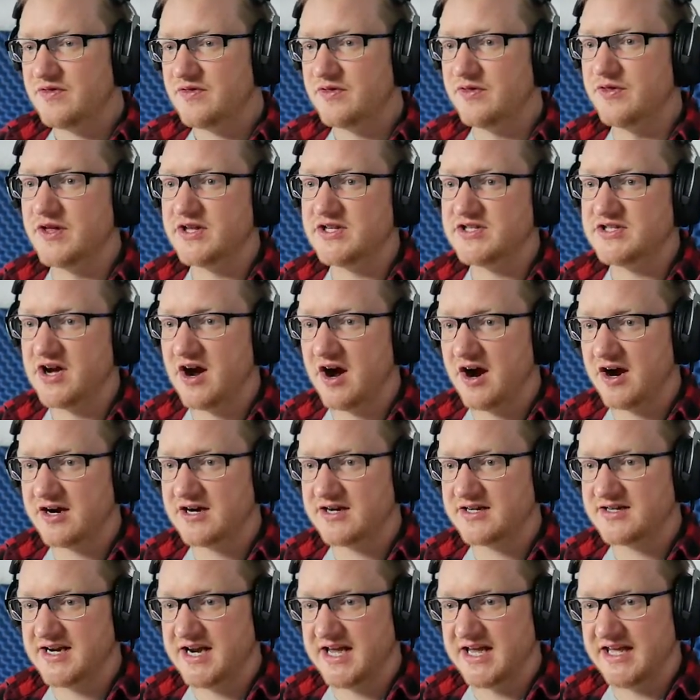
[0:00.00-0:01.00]
the
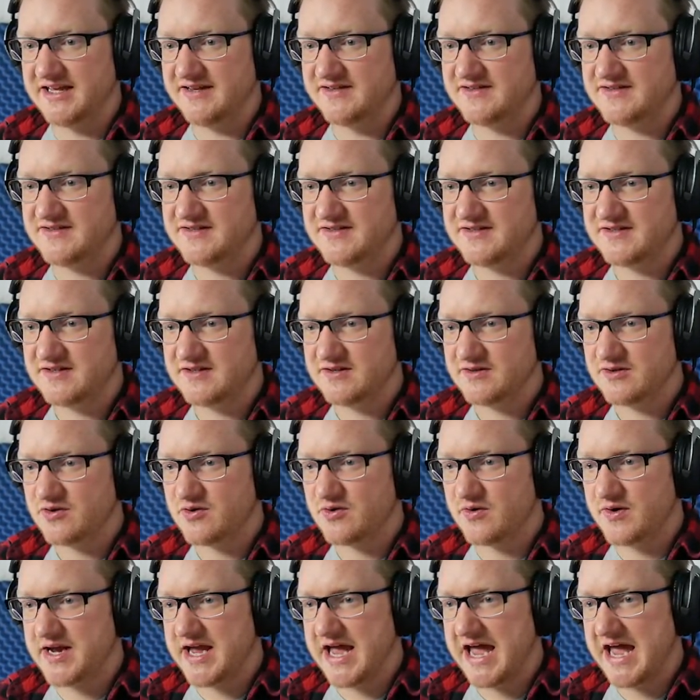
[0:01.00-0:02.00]
darkness
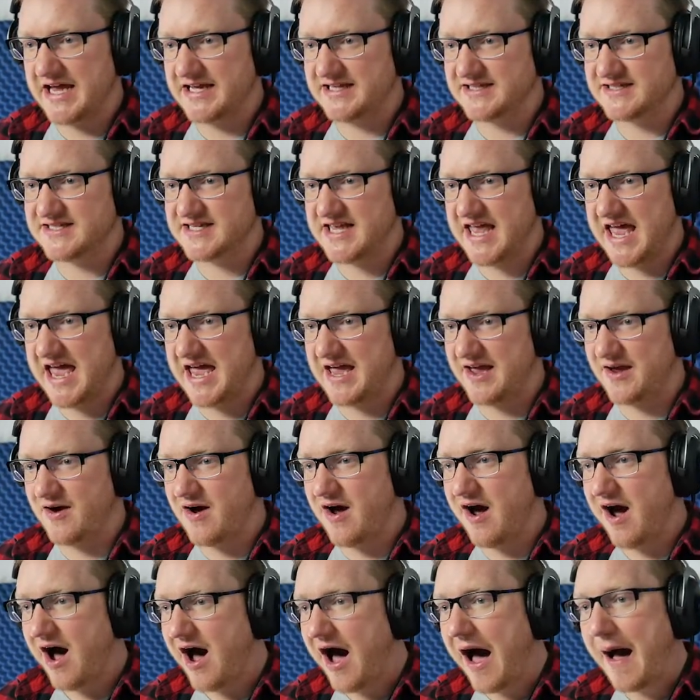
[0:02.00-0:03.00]
creates a
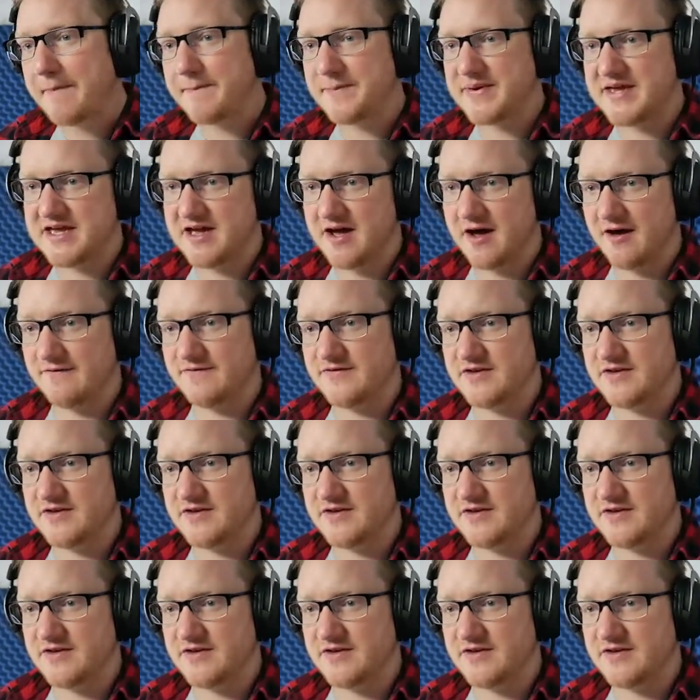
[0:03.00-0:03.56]
copy of